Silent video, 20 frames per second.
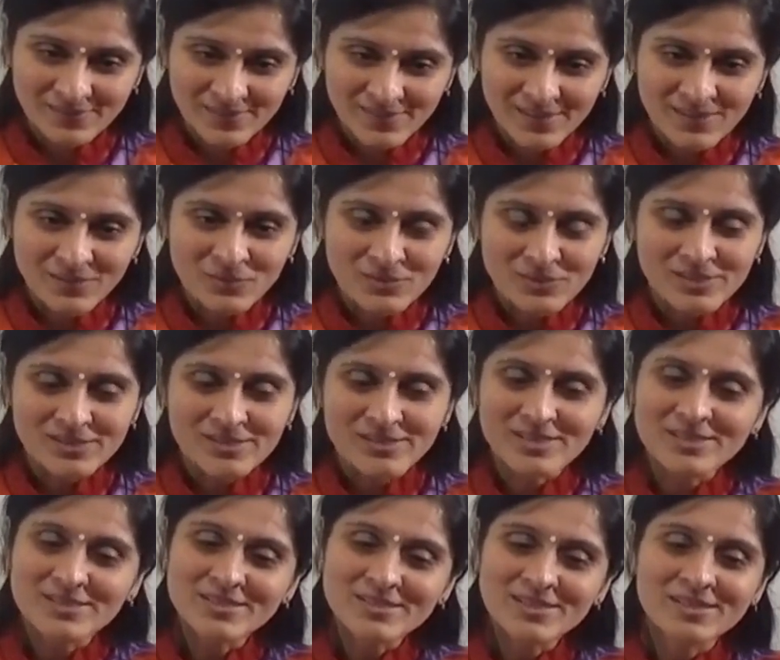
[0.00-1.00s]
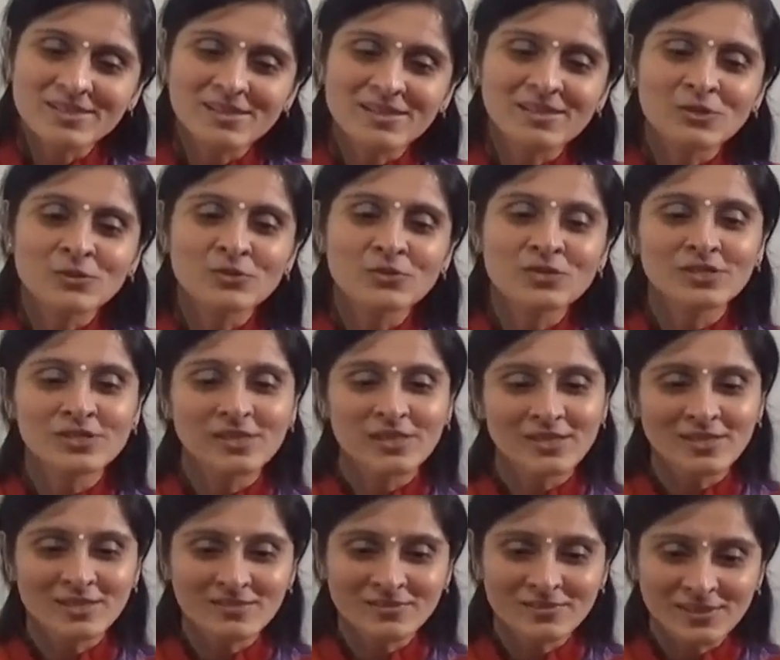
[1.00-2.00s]
It was just an illusion
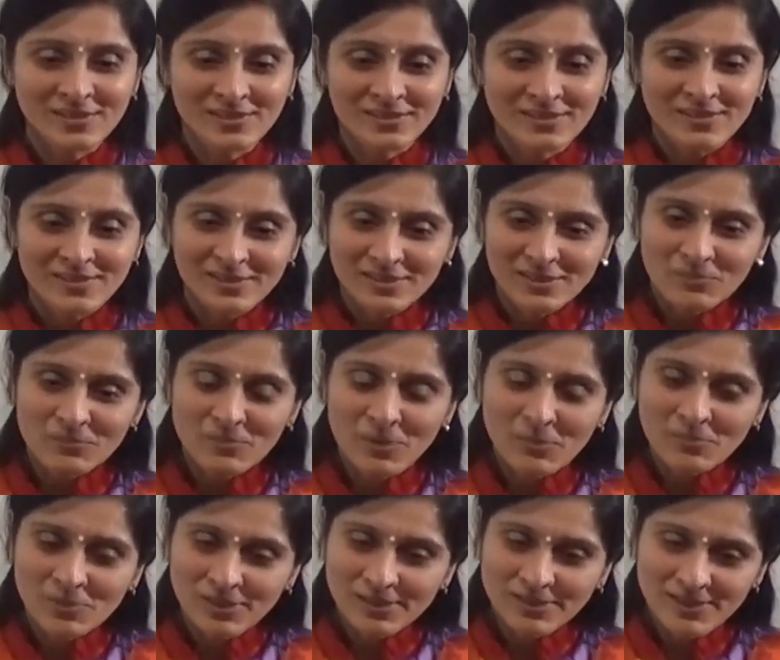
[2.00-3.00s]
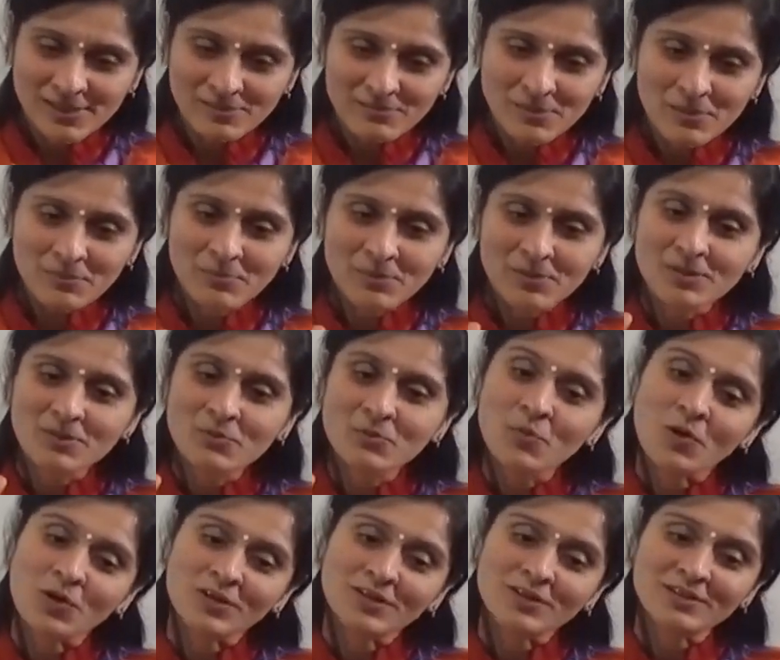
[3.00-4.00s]
anyway. The bubble came up in the
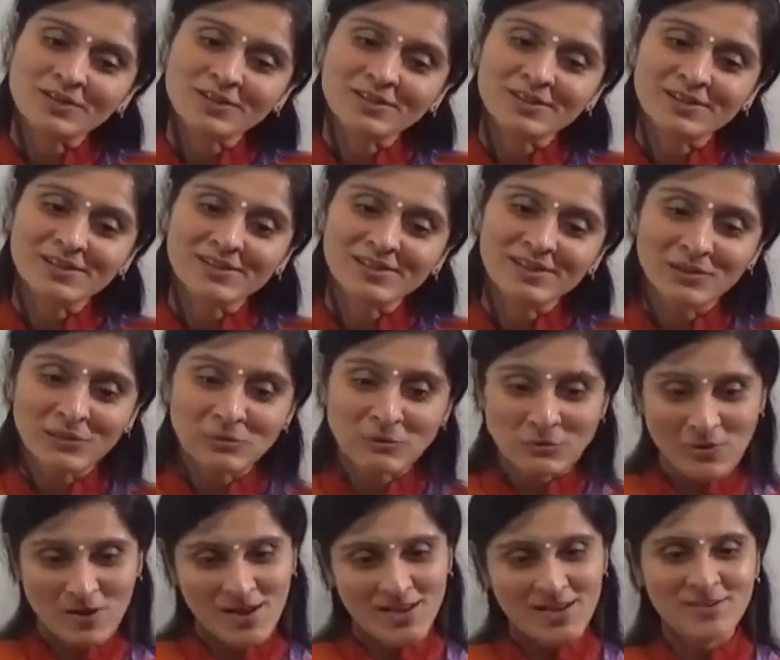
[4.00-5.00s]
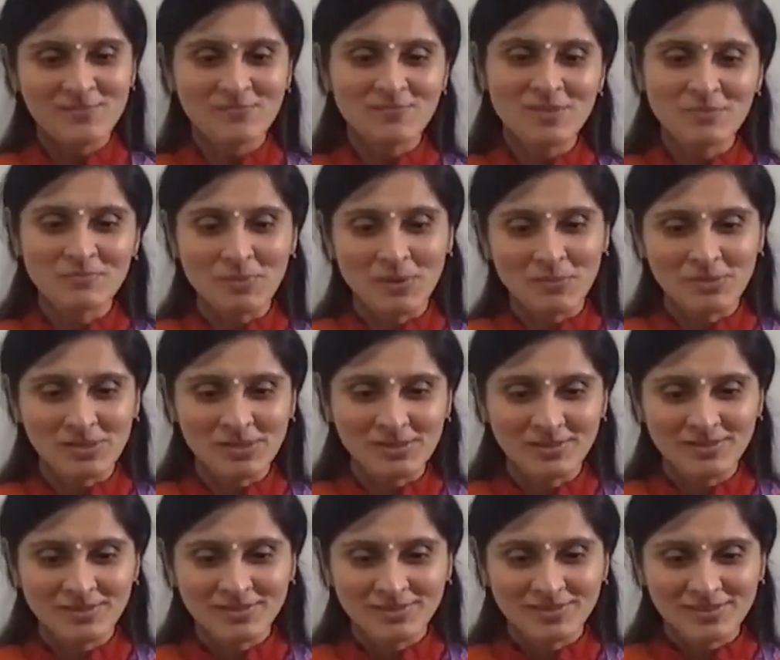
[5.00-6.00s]
water thinking, oh, I am the bubble
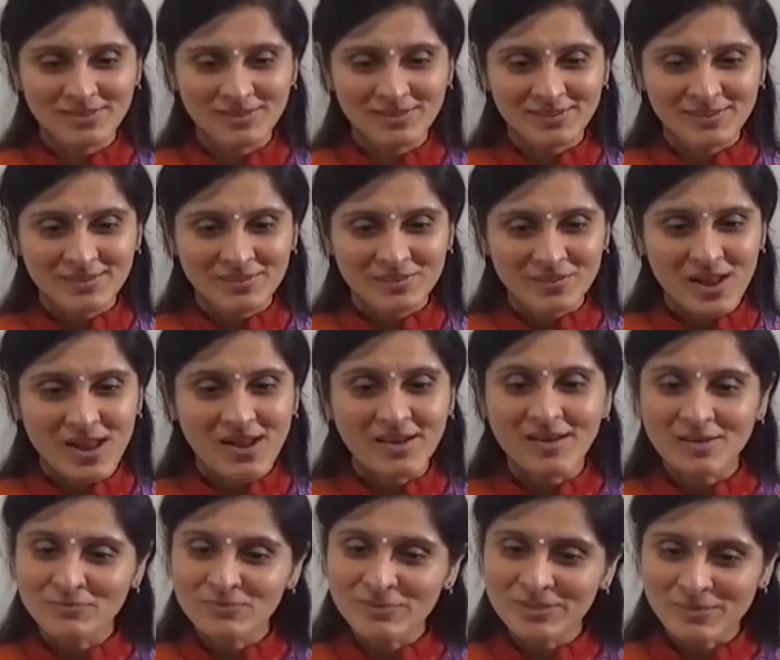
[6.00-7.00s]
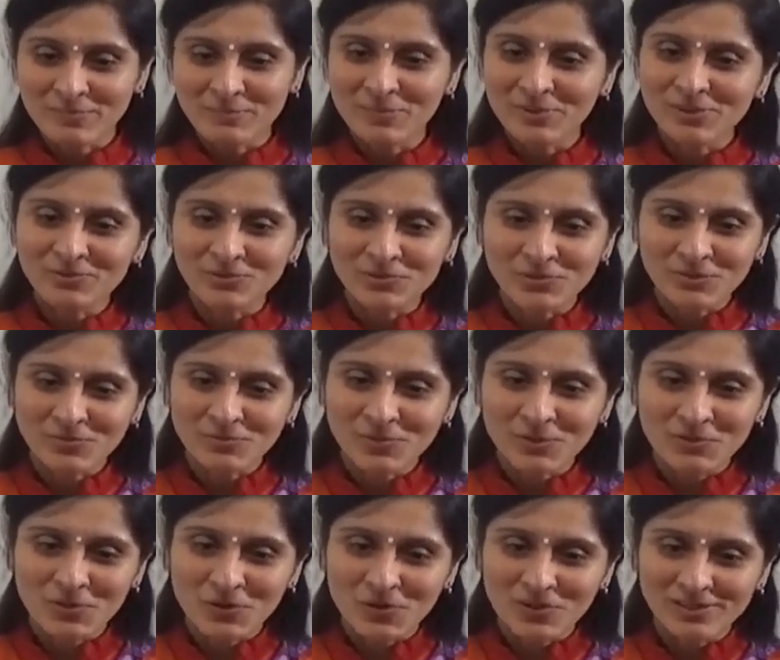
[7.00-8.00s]
and I am separate from the
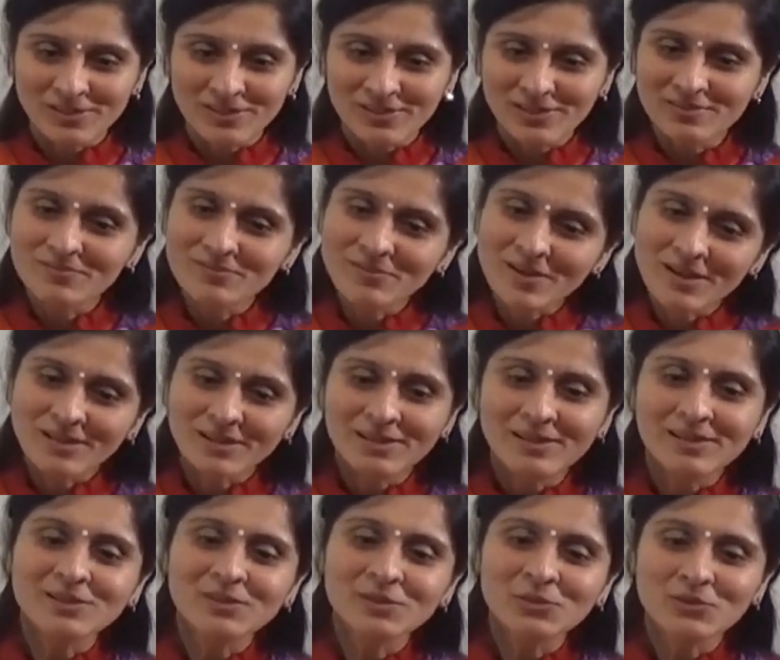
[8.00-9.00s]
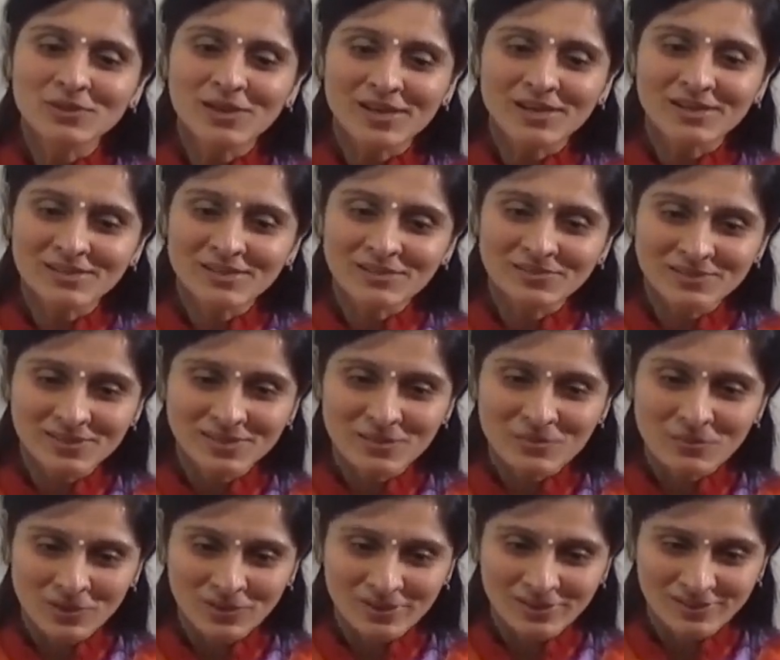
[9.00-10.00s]
water, and finally it's united with the
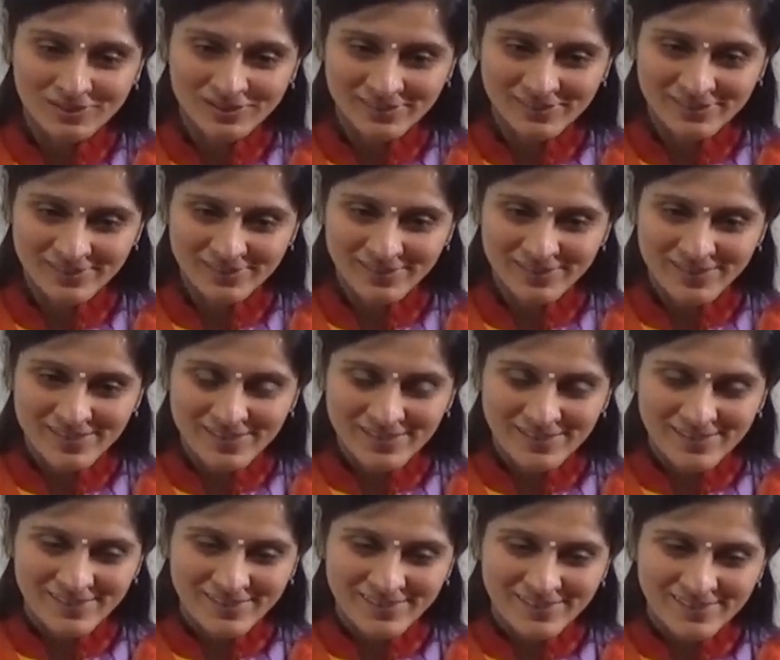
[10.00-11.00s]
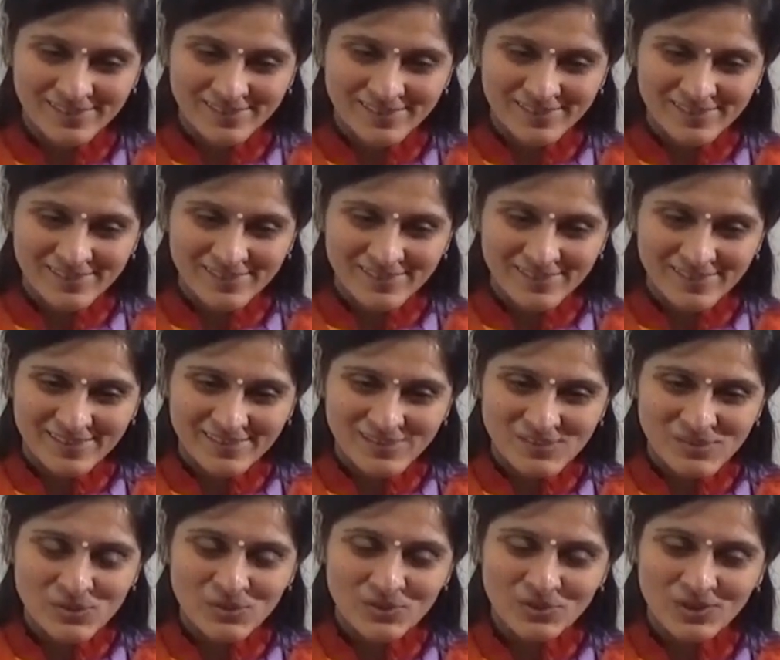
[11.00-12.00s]
water. Yeah? So
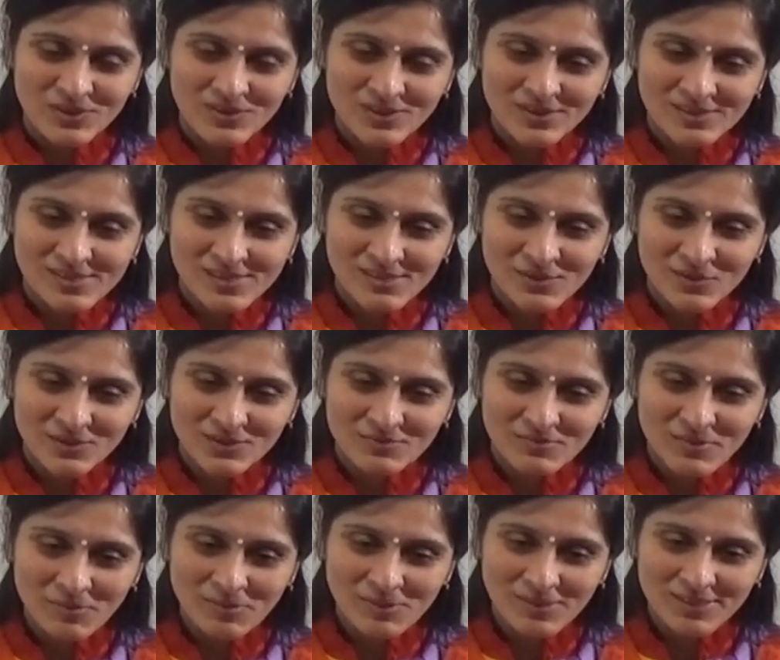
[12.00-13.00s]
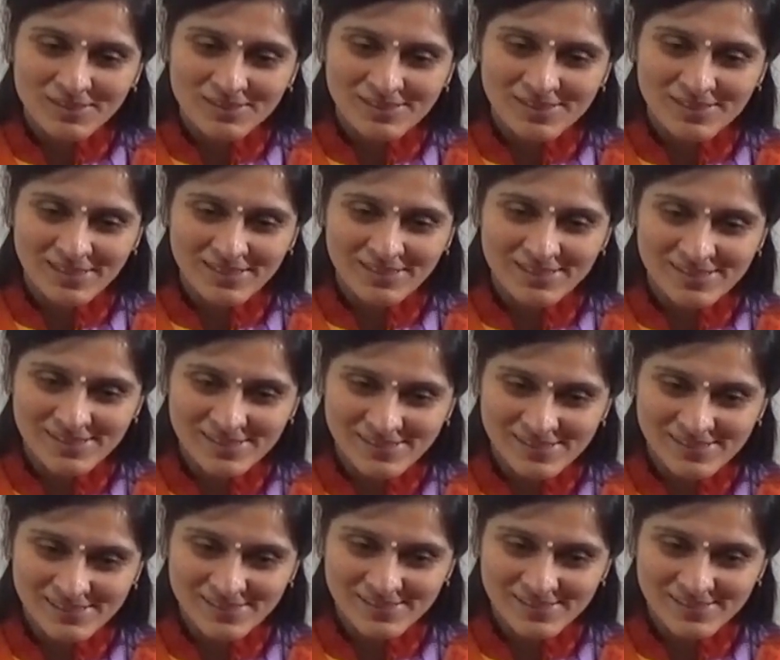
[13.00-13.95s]
you cannot say, oh, the bubble doesn't exist.